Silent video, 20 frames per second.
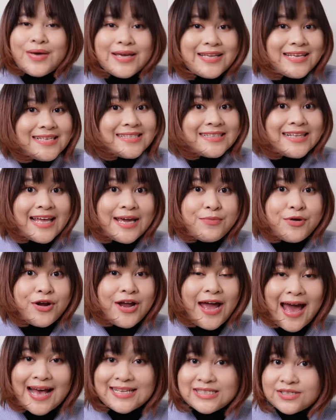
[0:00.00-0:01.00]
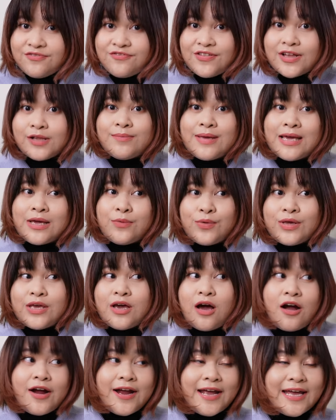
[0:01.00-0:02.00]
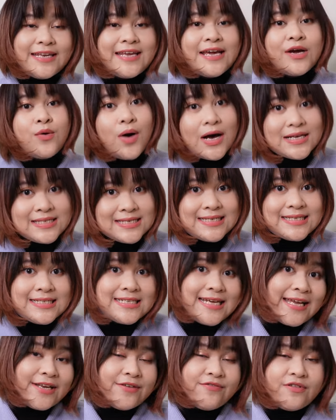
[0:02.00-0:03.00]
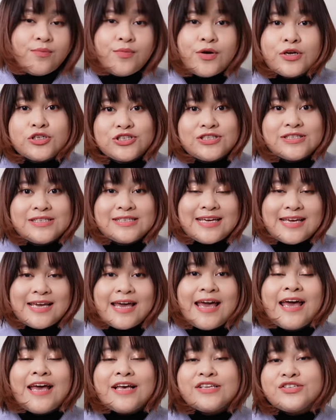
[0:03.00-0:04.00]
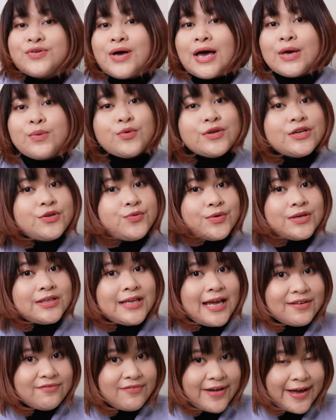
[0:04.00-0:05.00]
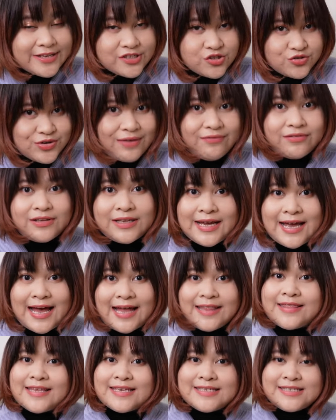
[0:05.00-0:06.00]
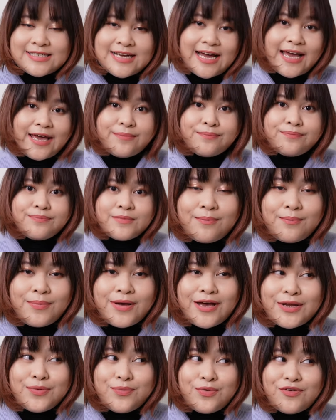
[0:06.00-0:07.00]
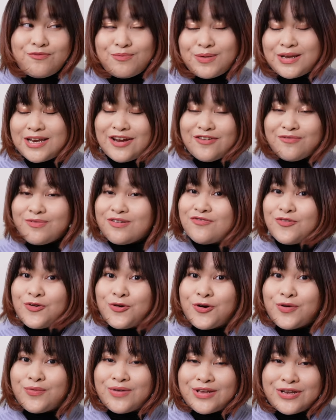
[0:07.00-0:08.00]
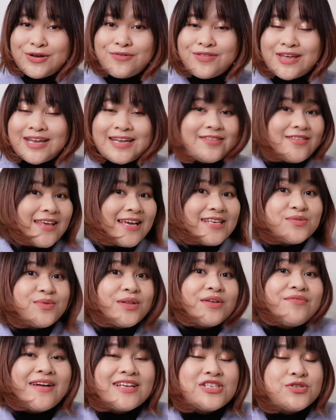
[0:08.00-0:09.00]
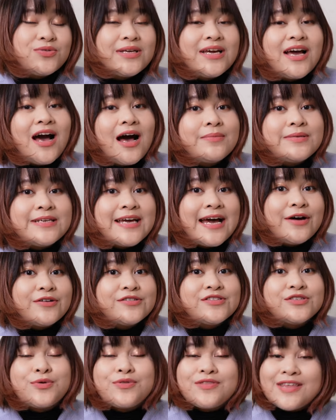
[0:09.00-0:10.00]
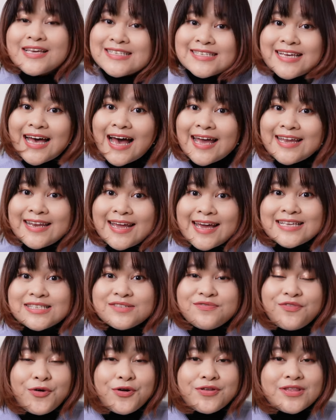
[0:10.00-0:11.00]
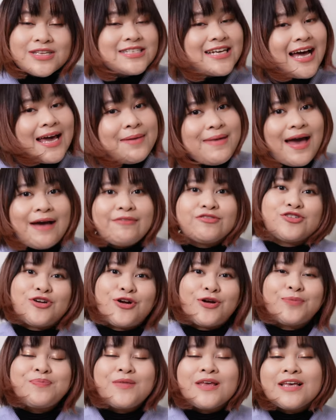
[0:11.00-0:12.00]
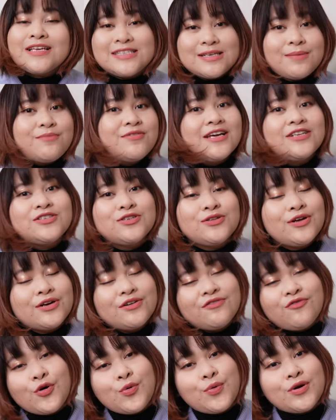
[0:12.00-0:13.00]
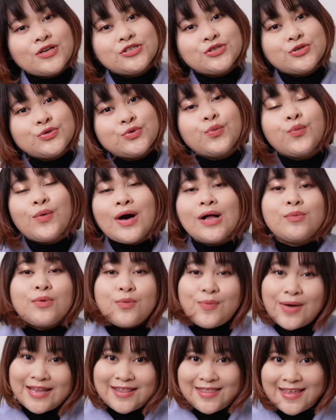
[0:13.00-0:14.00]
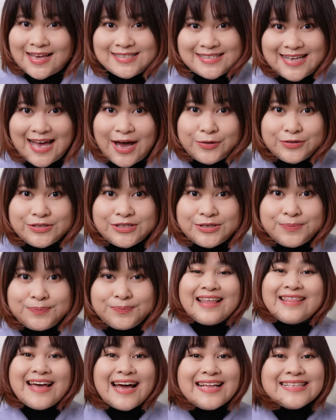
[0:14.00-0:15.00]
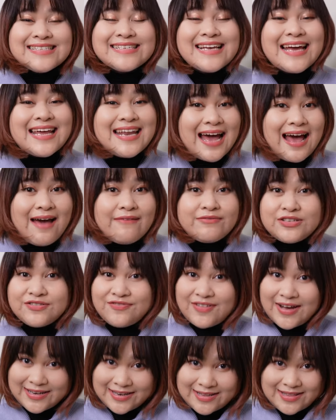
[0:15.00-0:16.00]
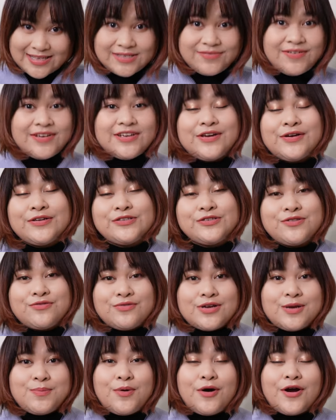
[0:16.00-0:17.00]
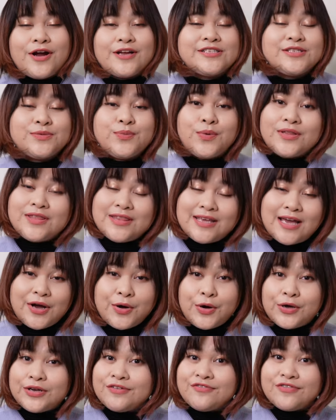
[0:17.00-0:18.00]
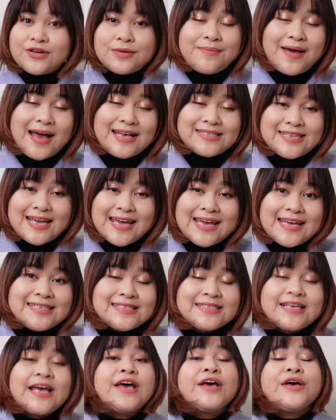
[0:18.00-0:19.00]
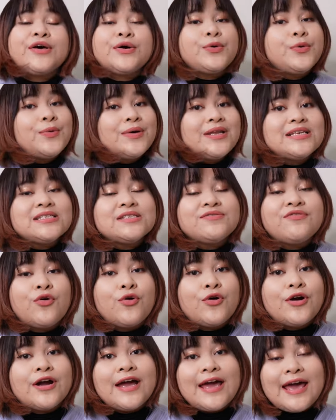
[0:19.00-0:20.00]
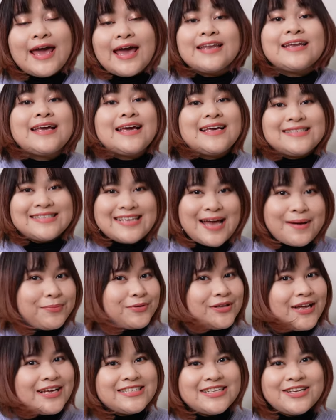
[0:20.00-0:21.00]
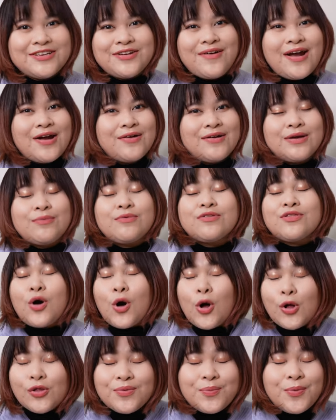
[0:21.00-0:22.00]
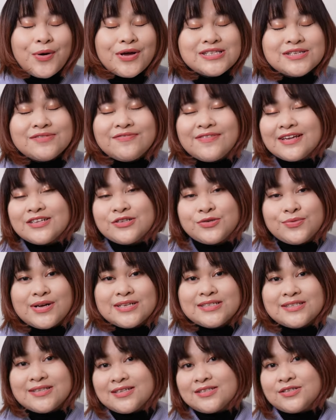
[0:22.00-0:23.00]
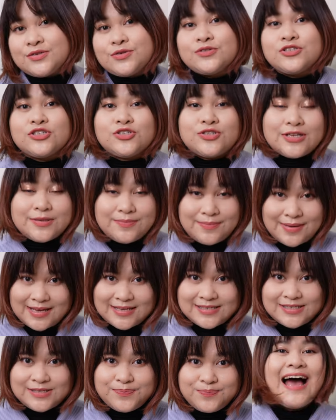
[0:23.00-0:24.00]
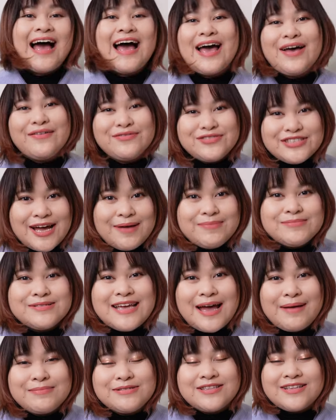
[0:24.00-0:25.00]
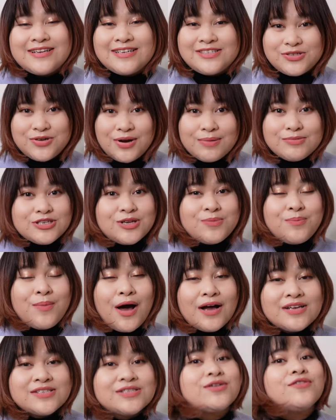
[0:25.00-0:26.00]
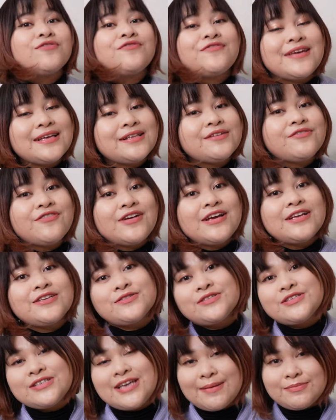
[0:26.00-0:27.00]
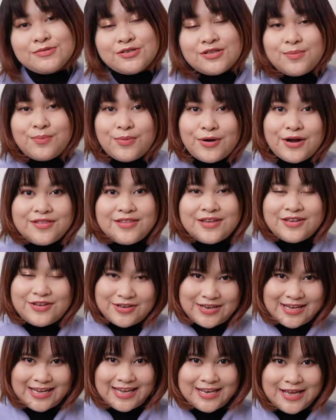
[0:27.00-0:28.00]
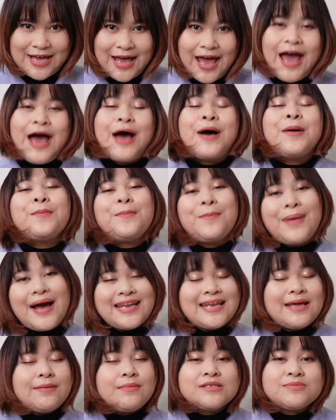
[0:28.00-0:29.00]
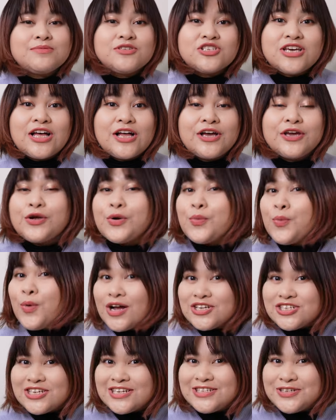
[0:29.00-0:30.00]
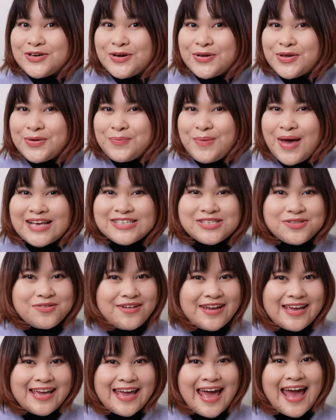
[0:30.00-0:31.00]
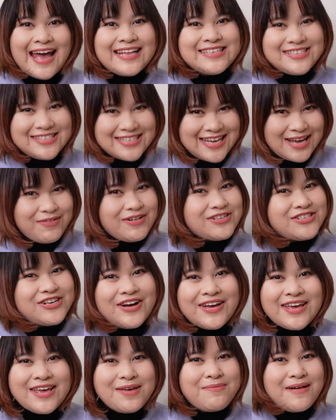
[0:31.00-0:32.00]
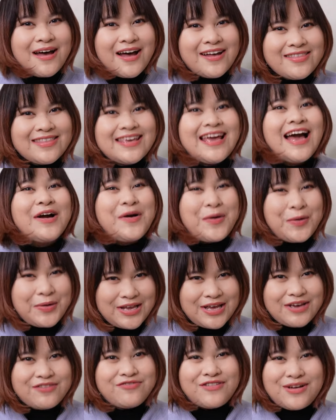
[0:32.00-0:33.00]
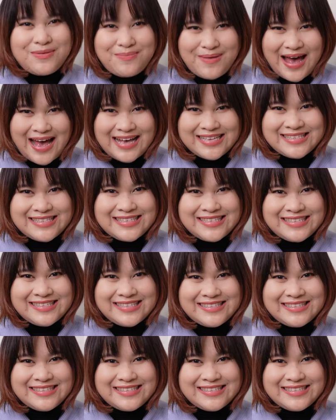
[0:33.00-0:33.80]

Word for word: Quick disclaimer, as of filming, we are in a quasi state of emergency, so I wouldn't really advise traveling at this time. But we've been here before, we know that things will eventually calm down, so this guide is for the time after, something to look forward to while we wait things out. That said, I've divided this video into three parts, what the Hakone Free Pass is, who it is for, and a sample itinerary with all the points of interest that you shouldn't miss. I have timestamps in the description box, so feel free to skip to the part that you need. My name is Mizhelle, you're watching Tokyo Past 3, and today we're talking about the Hakone Free Pass.